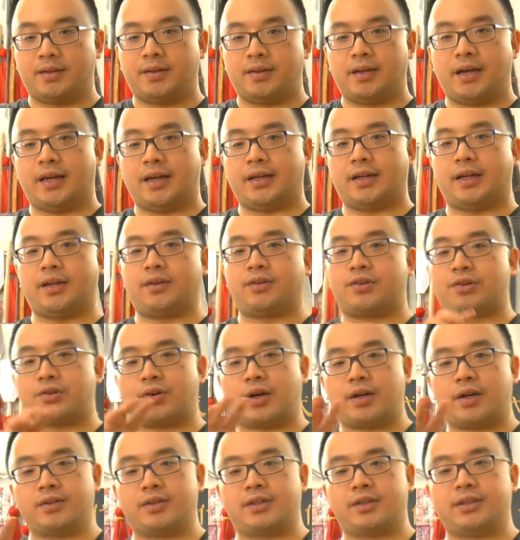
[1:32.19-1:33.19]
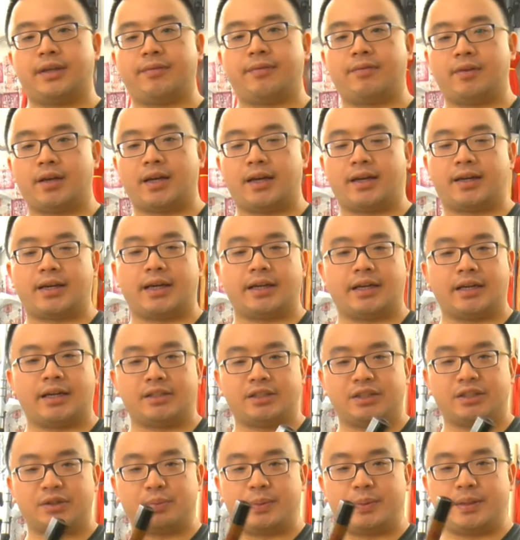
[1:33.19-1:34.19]
and then try to see if you can get a
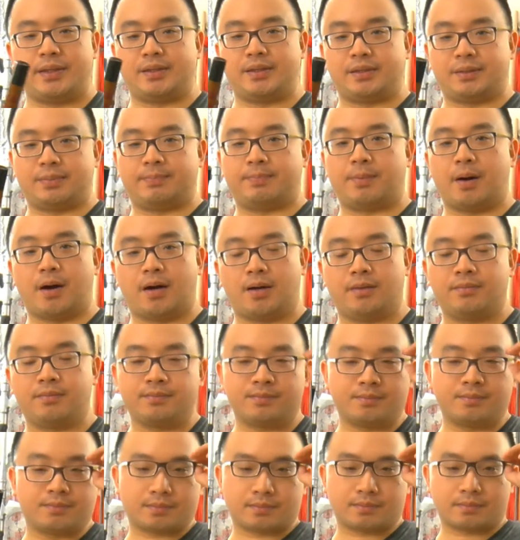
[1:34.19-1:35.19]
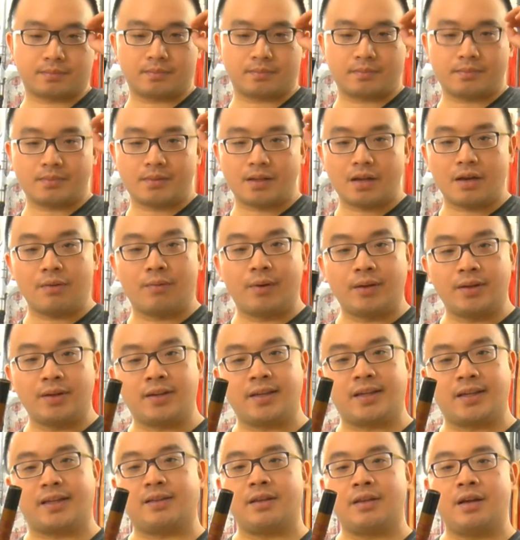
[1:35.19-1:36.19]
sweet spot. When you
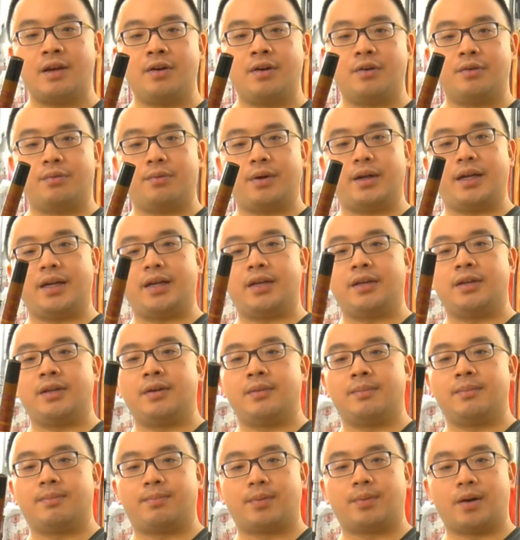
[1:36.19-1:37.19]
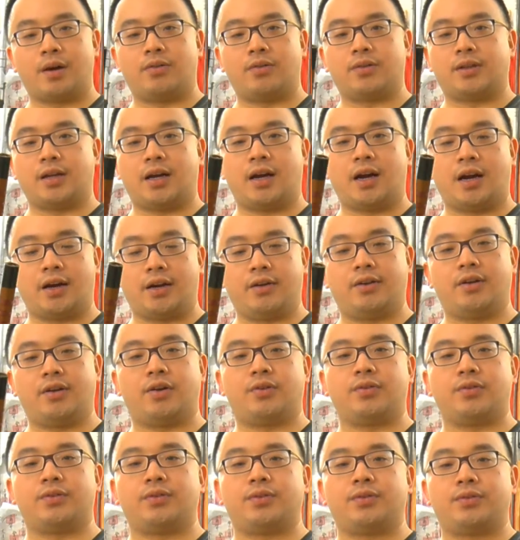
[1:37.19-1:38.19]
can really blow the higher
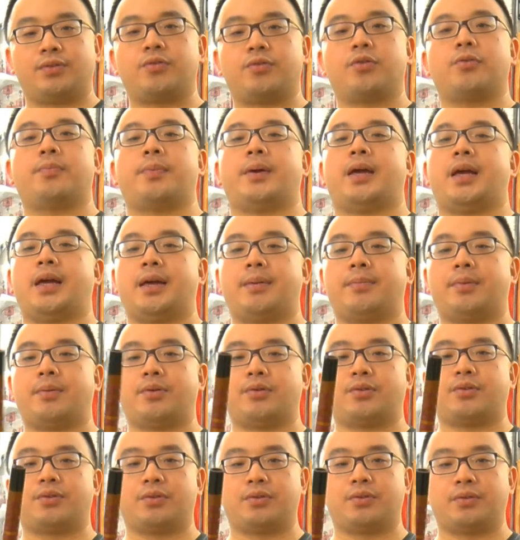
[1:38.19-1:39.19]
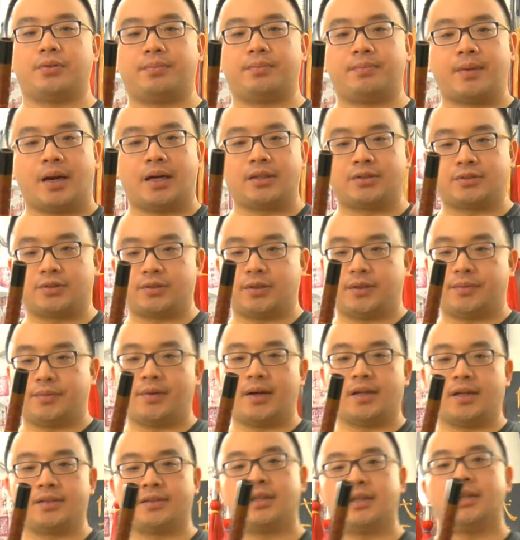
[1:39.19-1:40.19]
notes, you'll be able to master the
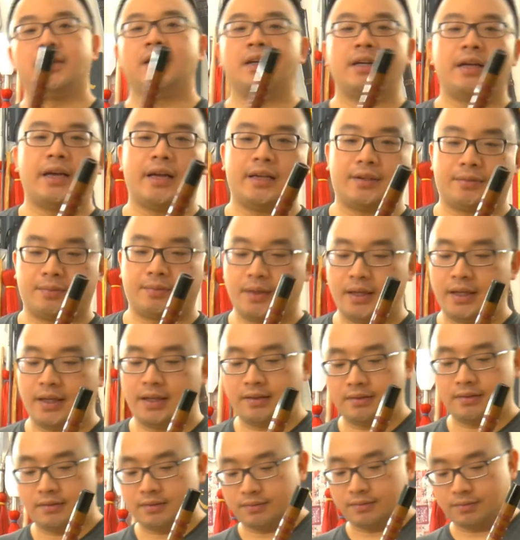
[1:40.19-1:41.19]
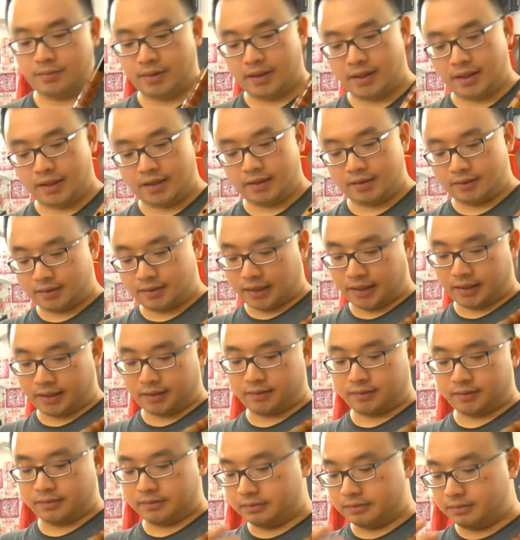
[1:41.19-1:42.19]
rest. It's really like
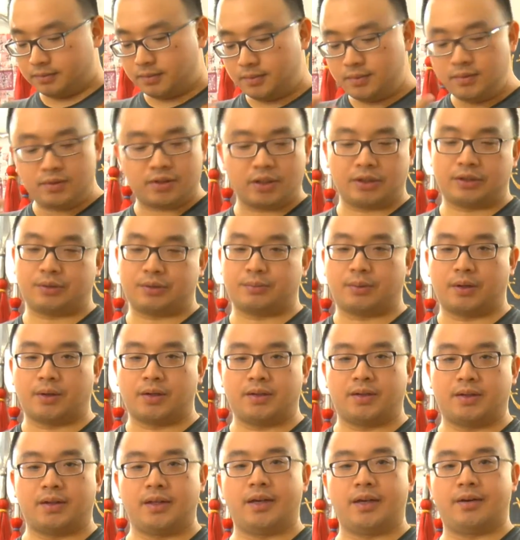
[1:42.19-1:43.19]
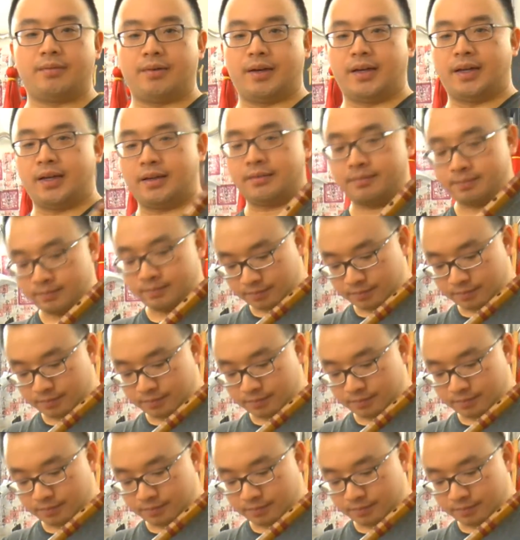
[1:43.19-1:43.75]
just one theory